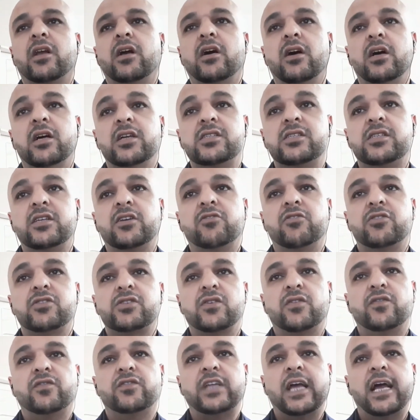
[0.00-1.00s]
a series
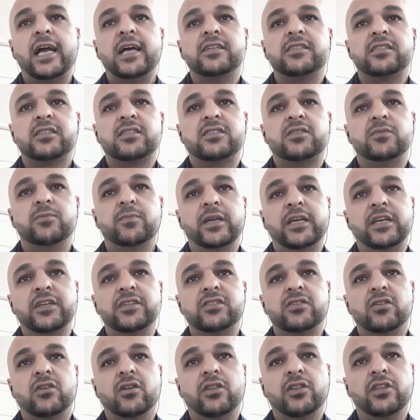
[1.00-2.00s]
of tasks
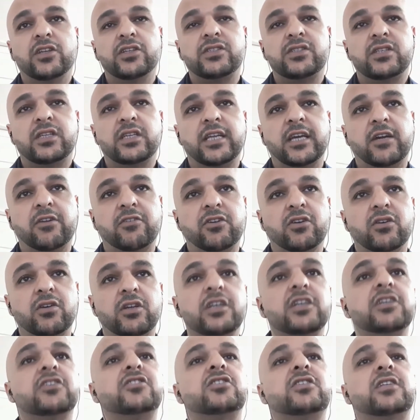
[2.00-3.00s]
based on this scenario.
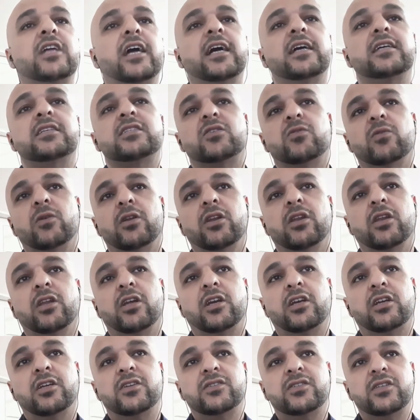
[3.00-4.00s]
Each task
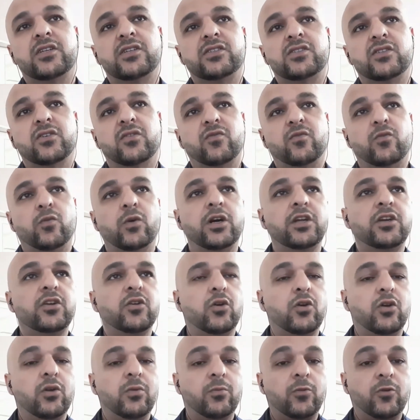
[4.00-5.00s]
will consist of one
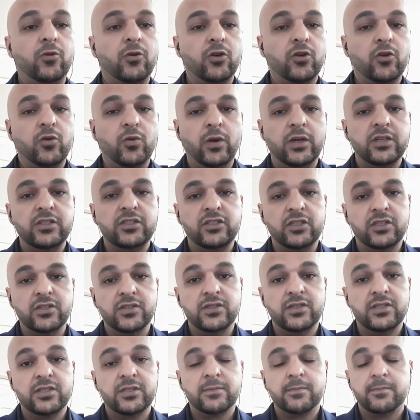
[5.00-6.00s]
or more
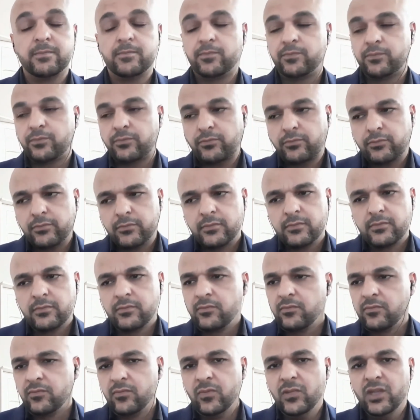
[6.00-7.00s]
questions.
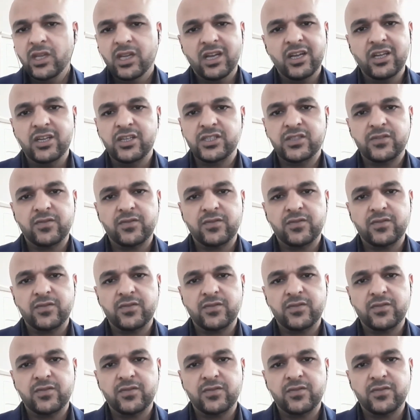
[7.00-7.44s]
That is